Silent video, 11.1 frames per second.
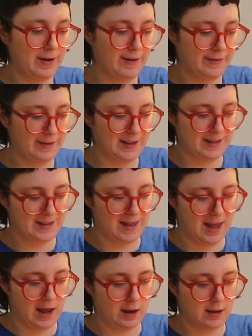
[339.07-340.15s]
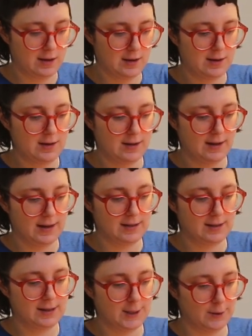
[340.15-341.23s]
of this thing. It's
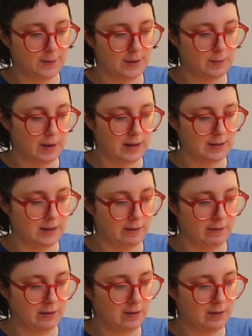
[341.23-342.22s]
so expensive.